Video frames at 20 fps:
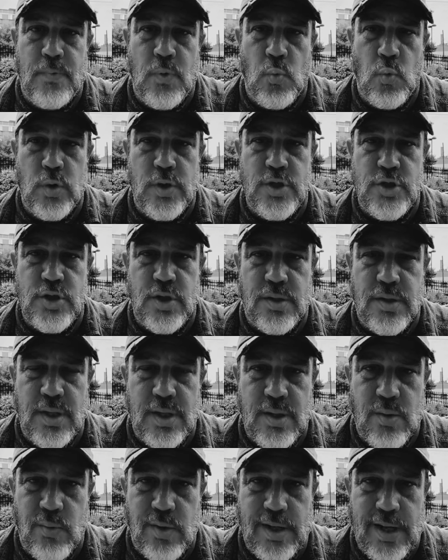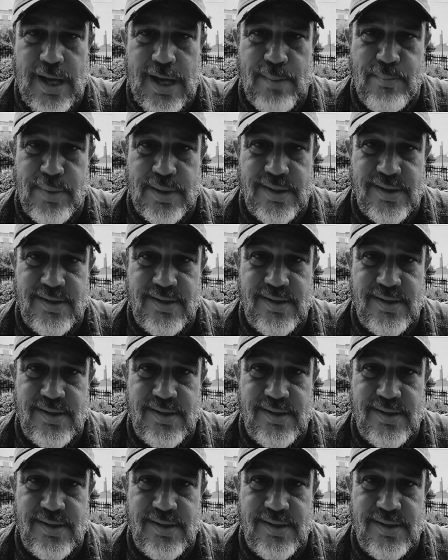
What did you think would happen?